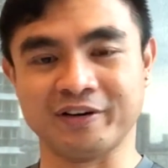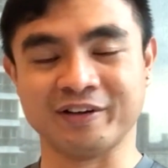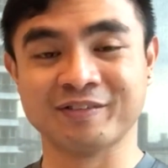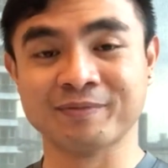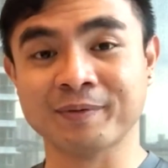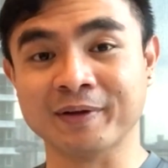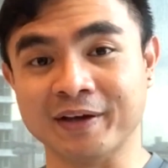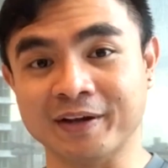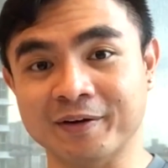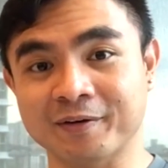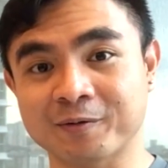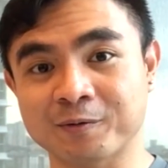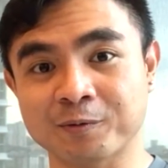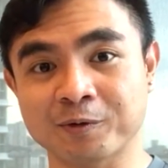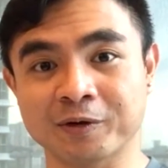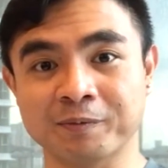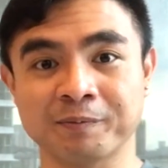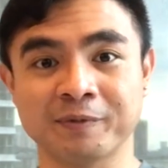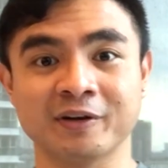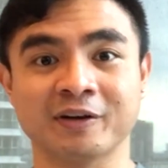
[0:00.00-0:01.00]
explain
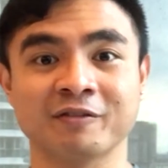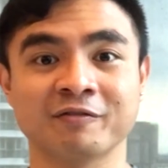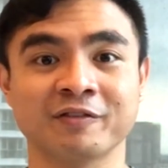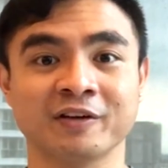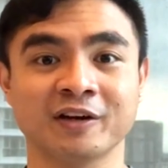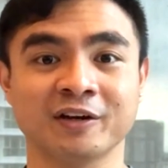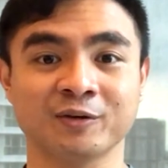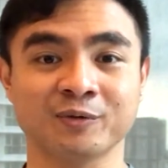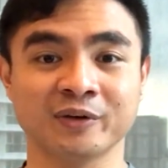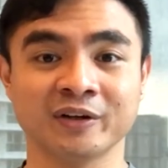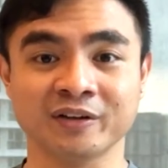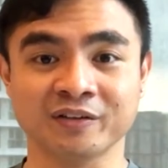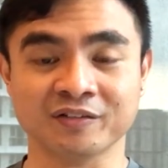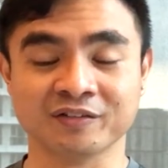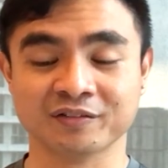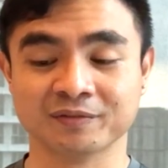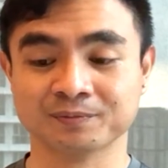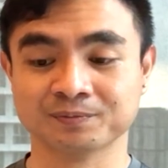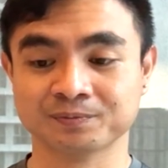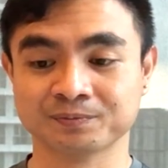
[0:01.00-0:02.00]
what PR value
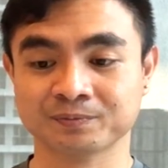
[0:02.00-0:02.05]
is.